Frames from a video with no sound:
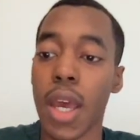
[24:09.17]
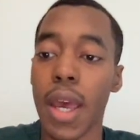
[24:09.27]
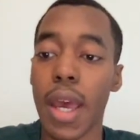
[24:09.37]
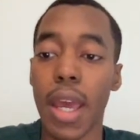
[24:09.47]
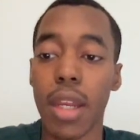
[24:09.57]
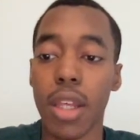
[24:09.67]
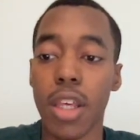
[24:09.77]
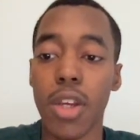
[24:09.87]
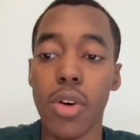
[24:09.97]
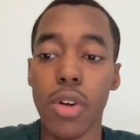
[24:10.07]
And
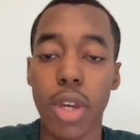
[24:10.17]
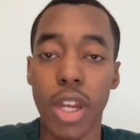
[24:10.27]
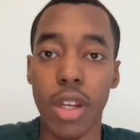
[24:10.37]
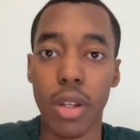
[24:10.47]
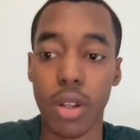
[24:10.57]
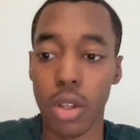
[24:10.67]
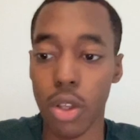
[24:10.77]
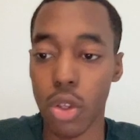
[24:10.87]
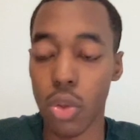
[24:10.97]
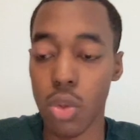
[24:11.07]
here you can
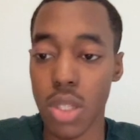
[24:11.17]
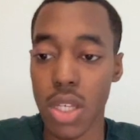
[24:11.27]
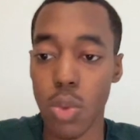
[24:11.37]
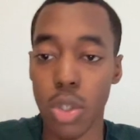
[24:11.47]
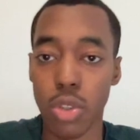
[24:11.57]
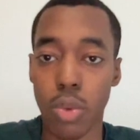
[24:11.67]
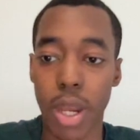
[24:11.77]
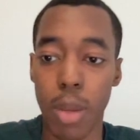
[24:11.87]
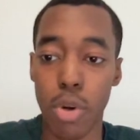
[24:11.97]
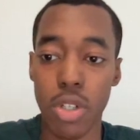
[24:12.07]
use this one to create a
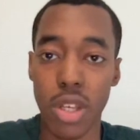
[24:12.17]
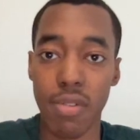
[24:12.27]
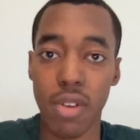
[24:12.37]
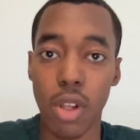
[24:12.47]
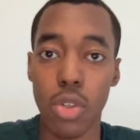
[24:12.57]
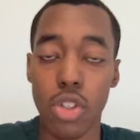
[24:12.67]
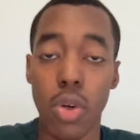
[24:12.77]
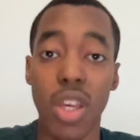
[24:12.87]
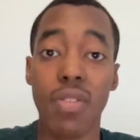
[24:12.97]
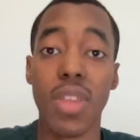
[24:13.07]
birthday flow. So
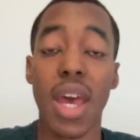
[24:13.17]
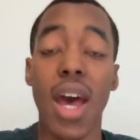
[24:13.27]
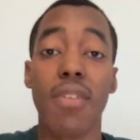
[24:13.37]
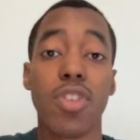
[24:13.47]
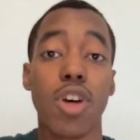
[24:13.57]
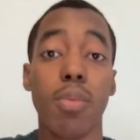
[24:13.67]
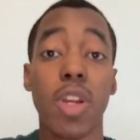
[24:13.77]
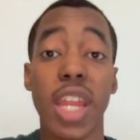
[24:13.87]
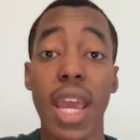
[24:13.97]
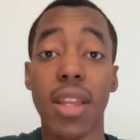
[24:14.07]
if they have some
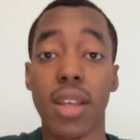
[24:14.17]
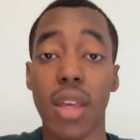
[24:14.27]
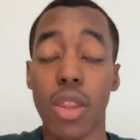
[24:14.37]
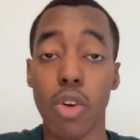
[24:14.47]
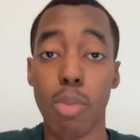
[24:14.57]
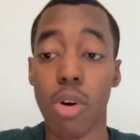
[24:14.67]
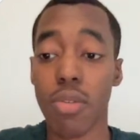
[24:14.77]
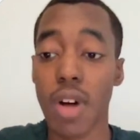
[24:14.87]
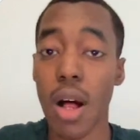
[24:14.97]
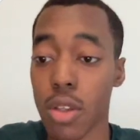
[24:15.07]
date in their
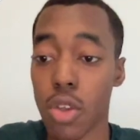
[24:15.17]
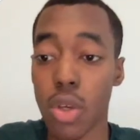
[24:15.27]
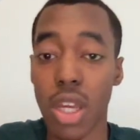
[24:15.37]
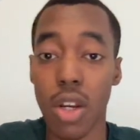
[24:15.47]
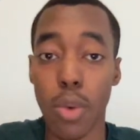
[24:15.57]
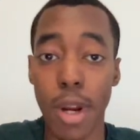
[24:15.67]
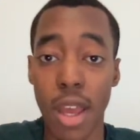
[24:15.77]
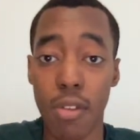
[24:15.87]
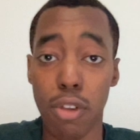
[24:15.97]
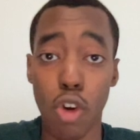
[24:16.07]
profile, you can create a
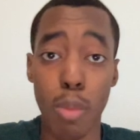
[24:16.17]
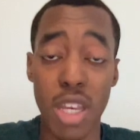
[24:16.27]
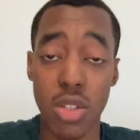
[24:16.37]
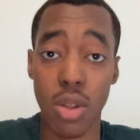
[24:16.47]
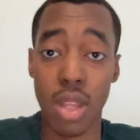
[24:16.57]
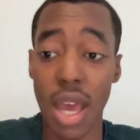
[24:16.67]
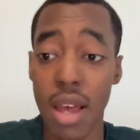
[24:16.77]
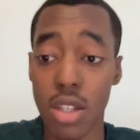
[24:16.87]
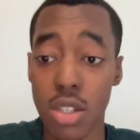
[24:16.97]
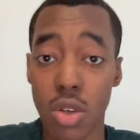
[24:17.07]
flow based on that.
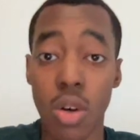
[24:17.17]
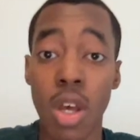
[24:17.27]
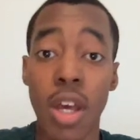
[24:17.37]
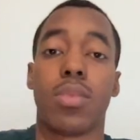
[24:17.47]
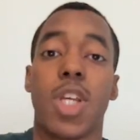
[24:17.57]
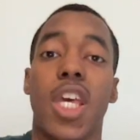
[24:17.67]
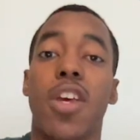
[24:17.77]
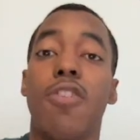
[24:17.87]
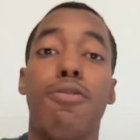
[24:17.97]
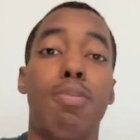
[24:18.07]
So
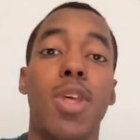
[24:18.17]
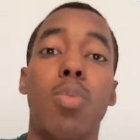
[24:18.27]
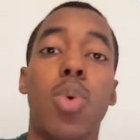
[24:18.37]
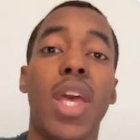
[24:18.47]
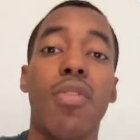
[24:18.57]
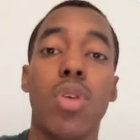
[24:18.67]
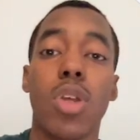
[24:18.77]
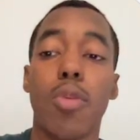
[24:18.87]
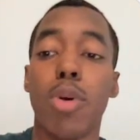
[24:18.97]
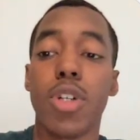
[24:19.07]
if people give you their
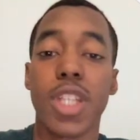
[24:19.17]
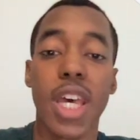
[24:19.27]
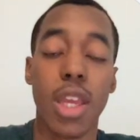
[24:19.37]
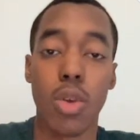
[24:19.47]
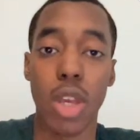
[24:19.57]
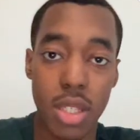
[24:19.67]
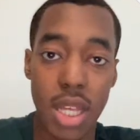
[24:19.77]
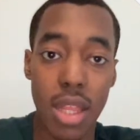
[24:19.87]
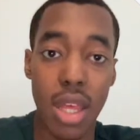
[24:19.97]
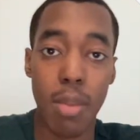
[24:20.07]
birthday, you can
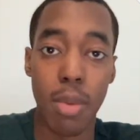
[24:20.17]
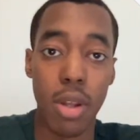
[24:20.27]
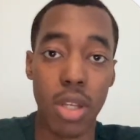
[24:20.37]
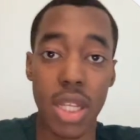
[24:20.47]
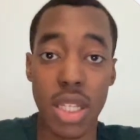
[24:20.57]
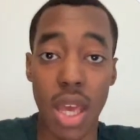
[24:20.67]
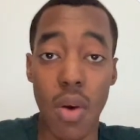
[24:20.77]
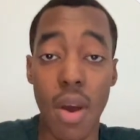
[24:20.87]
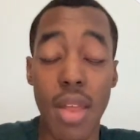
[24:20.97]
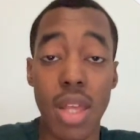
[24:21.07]
send them a
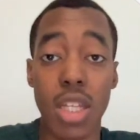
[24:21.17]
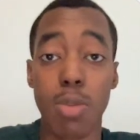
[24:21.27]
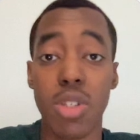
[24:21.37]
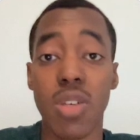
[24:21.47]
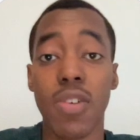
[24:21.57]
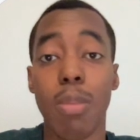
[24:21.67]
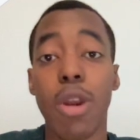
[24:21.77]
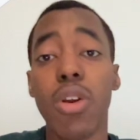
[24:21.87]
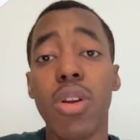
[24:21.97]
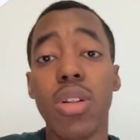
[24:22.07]
discount at that specific
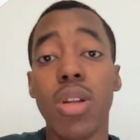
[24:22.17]
period,